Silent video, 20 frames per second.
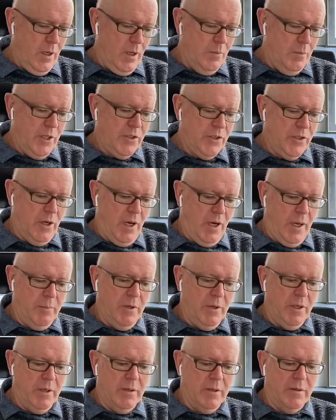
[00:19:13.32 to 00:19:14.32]
In my
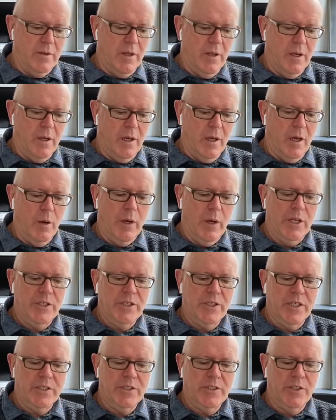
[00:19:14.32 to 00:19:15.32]
time at uh, O
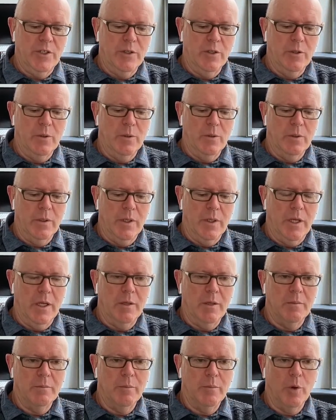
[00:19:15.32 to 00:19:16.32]
H S U
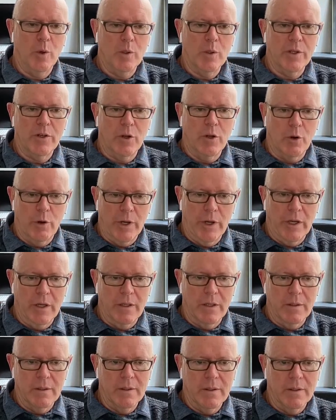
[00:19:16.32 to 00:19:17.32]
in Portland,
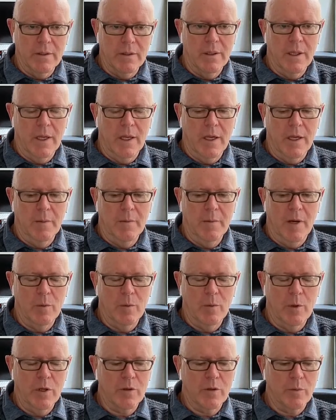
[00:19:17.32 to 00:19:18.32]
Oregon, um,
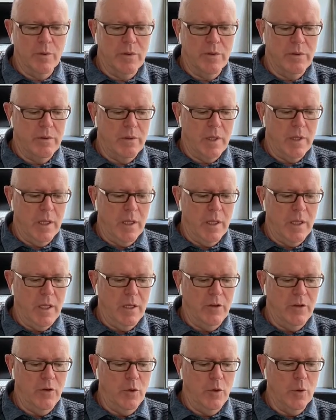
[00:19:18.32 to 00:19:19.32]
I worked with uh,
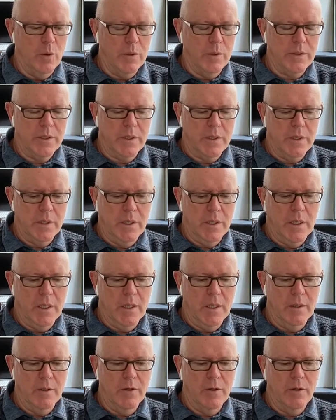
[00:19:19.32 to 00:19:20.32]
Ed Neult,
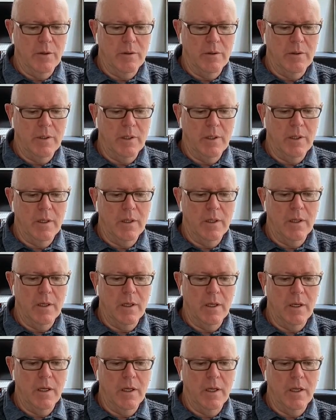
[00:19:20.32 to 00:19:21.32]
uh, who'd
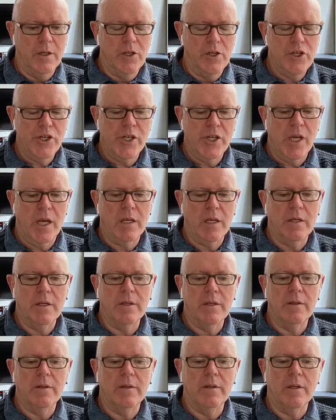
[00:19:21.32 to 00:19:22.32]

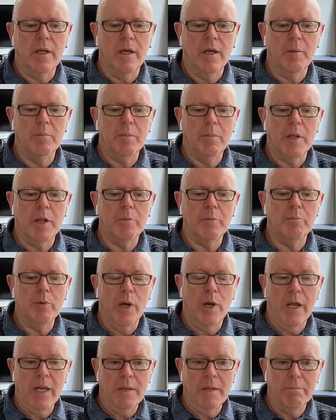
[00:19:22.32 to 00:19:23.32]
initiated uh,
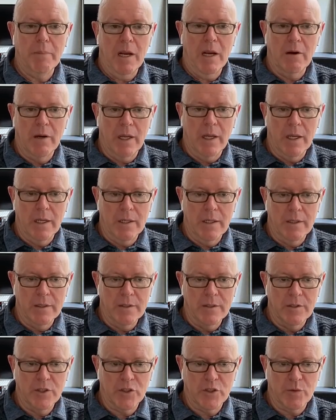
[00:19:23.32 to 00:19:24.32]
blood-brain barrier
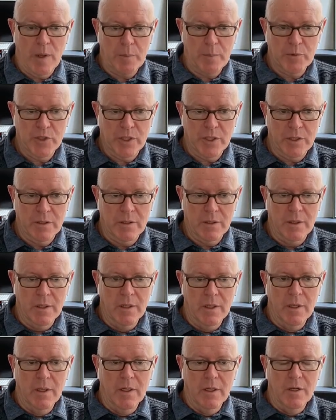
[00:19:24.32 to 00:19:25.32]
disruption
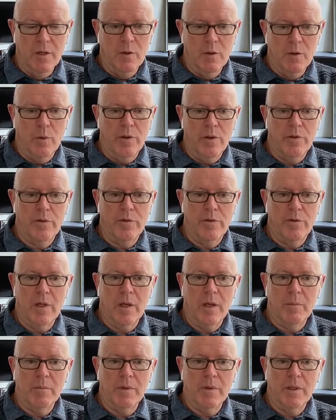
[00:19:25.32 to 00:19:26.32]
with
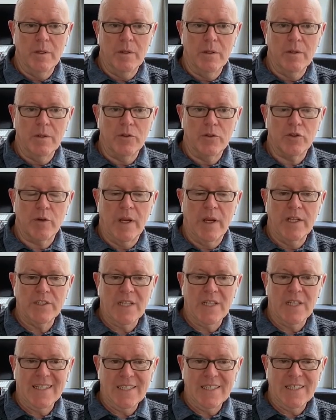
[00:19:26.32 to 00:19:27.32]
um,
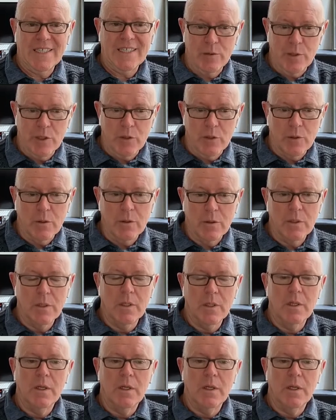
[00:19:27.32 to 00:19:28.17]
transarterial